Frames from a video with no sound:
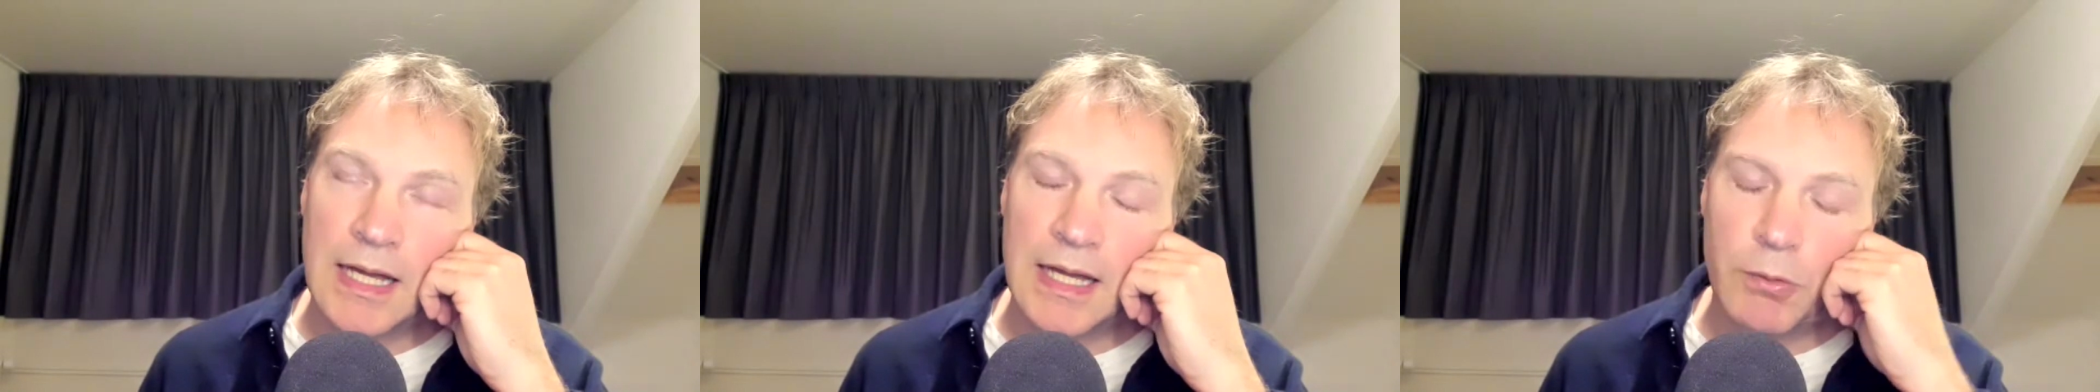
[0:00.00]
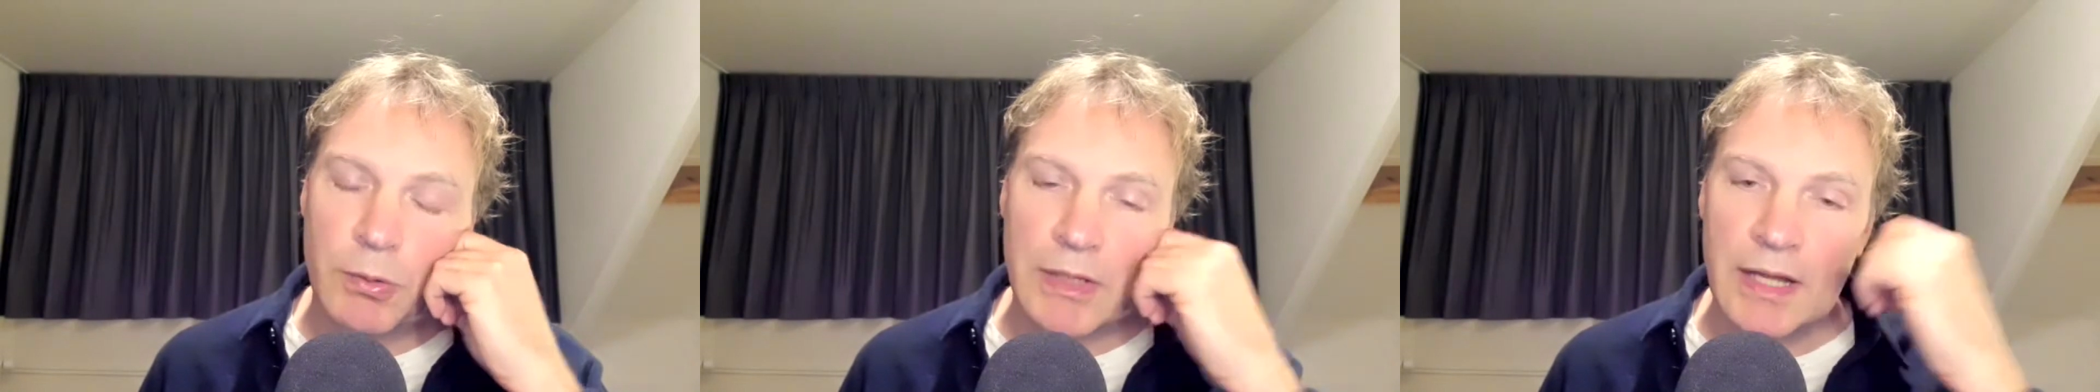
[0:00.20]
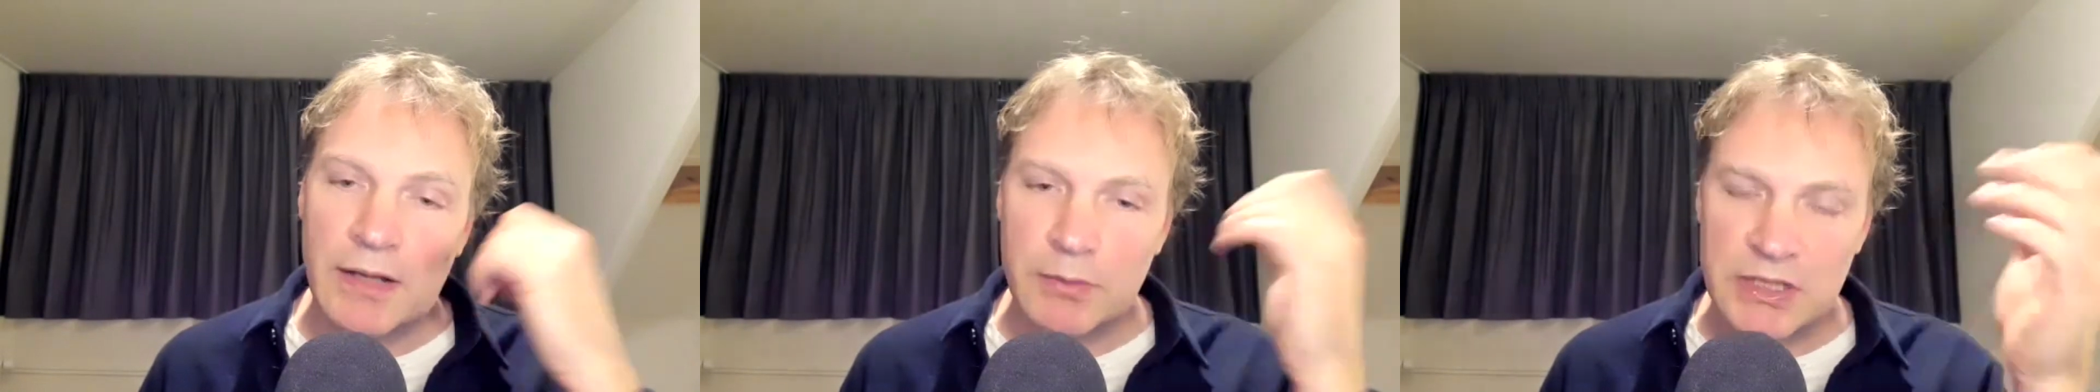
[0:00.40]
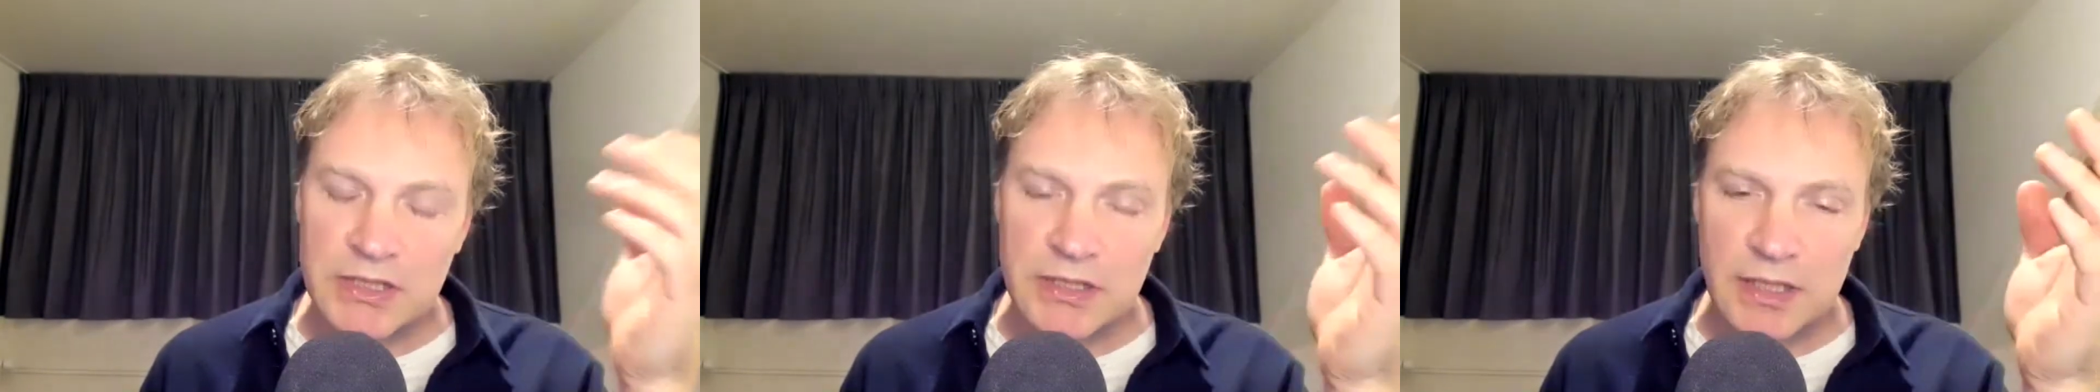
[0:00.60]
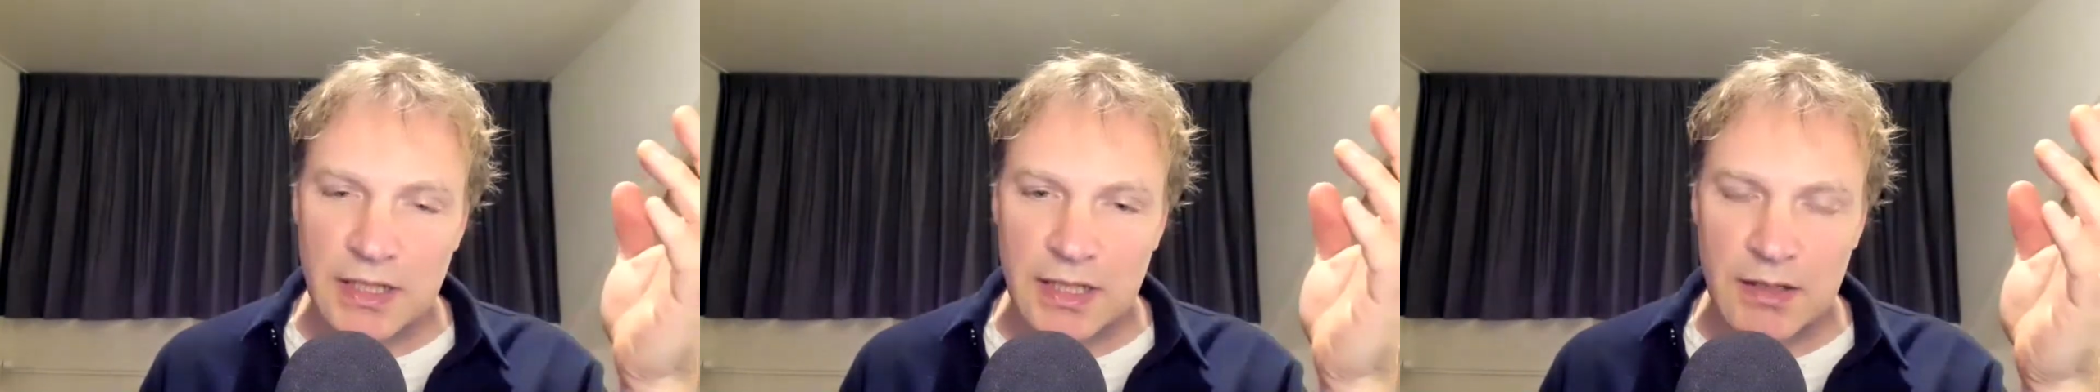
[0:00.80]

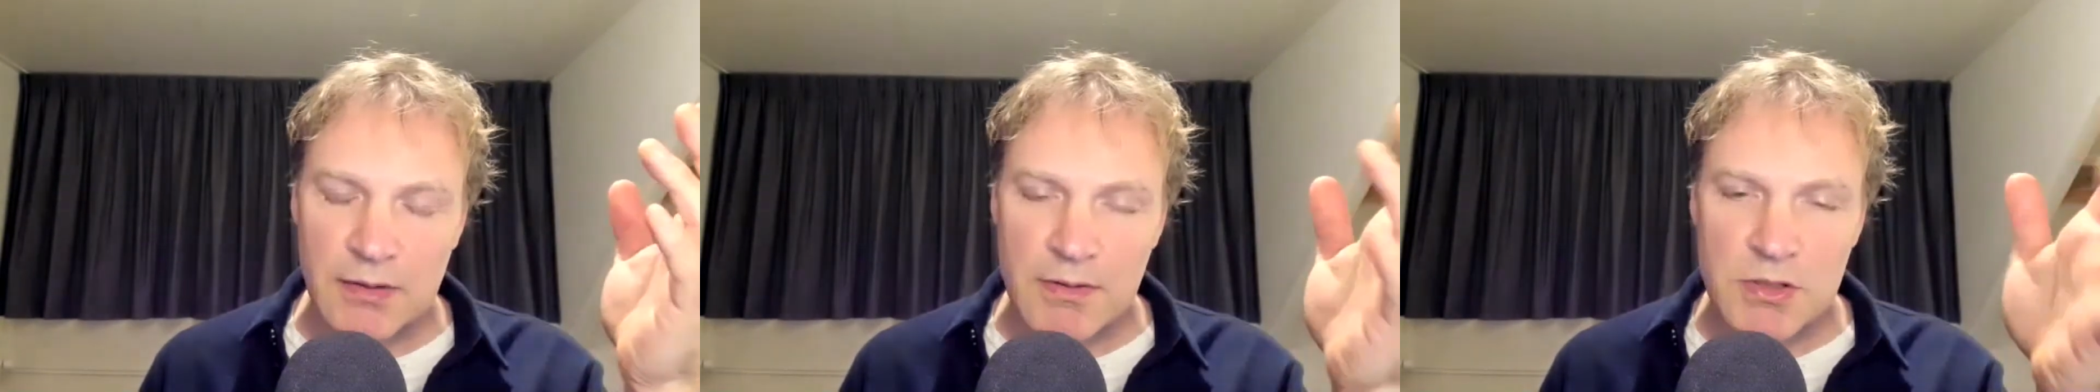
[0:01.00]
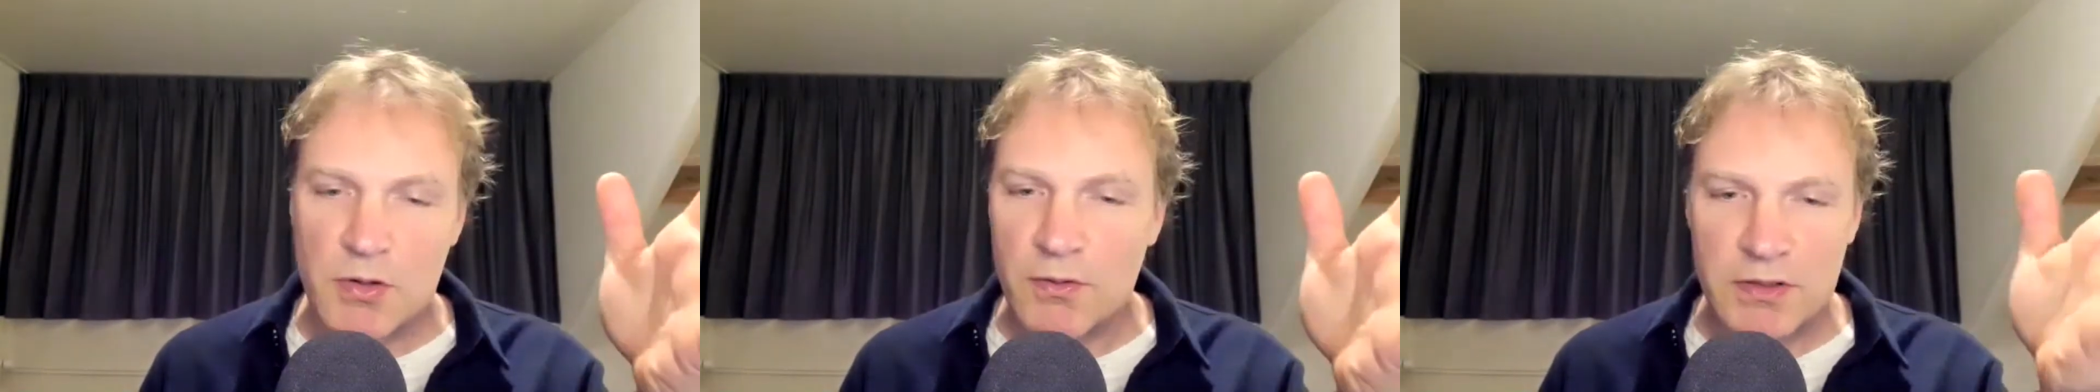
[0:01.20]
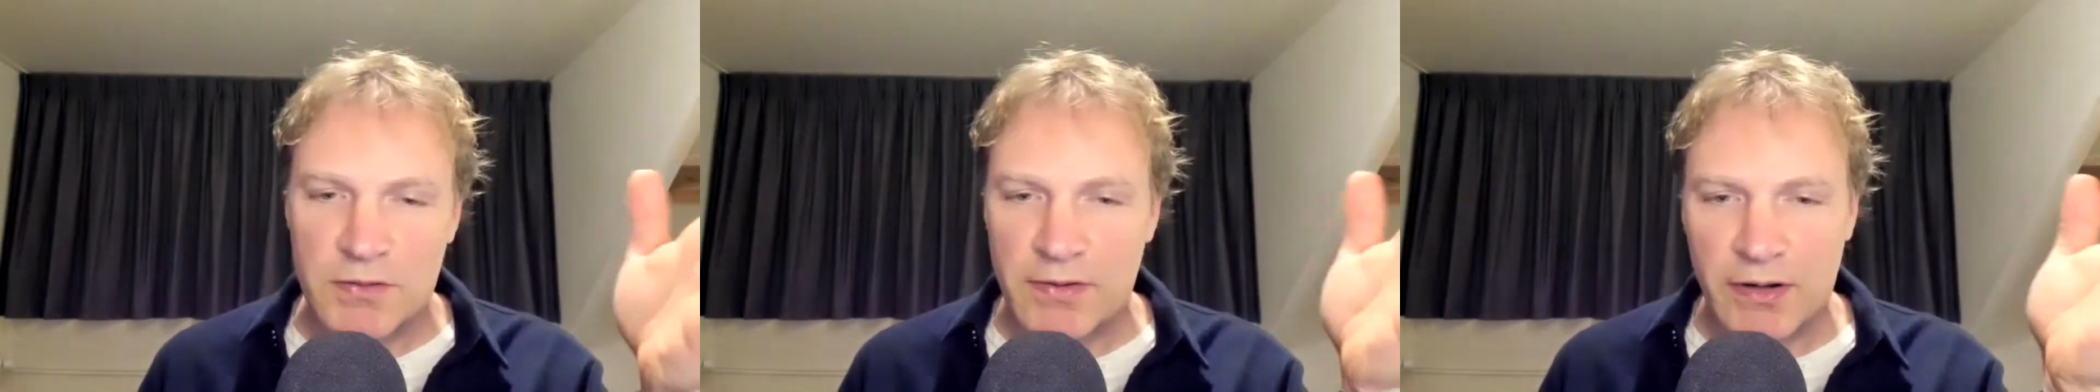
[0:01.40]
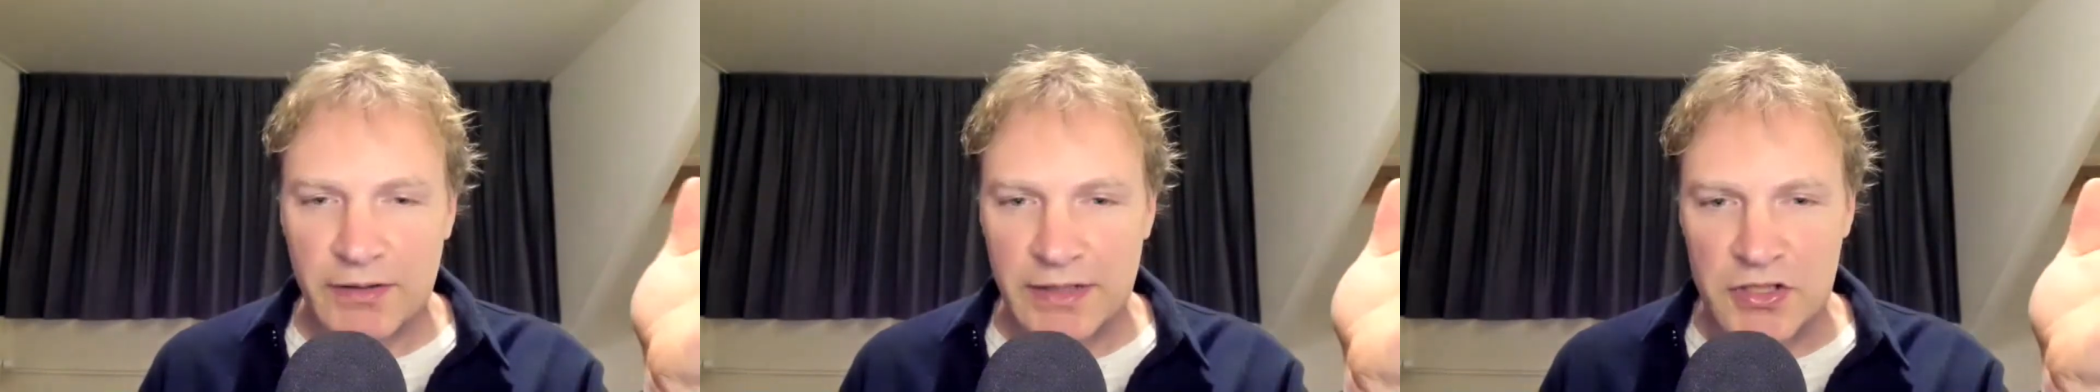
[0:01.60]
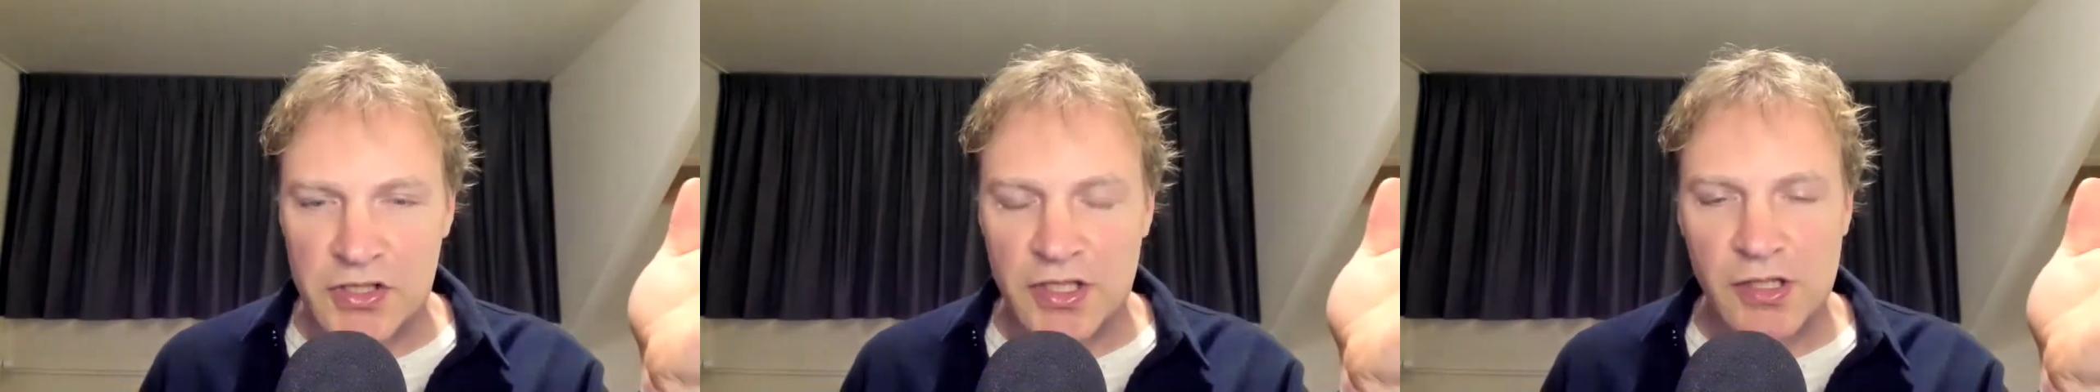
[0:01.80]
was always
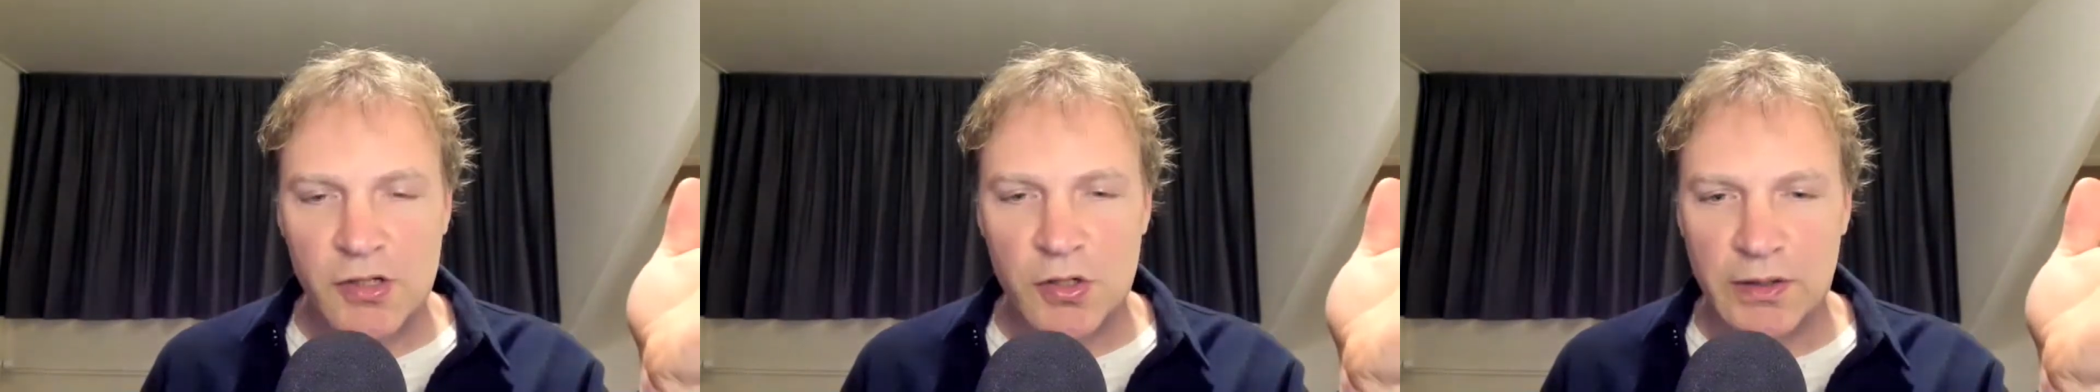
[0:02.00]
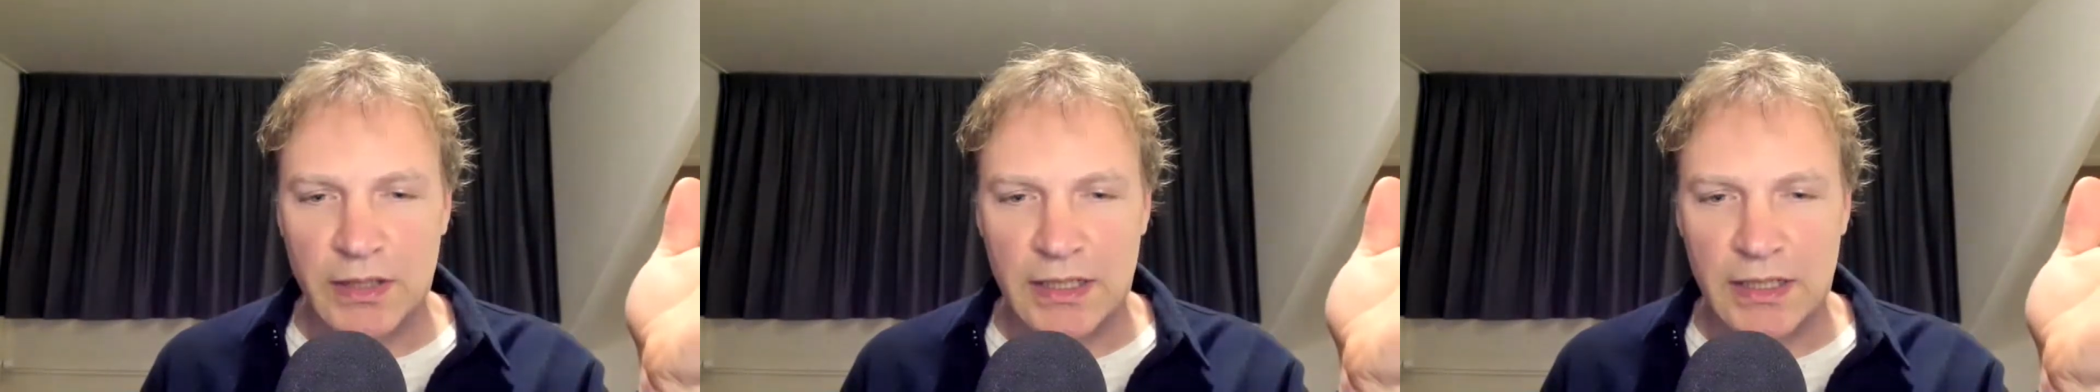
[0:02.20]
very insecure,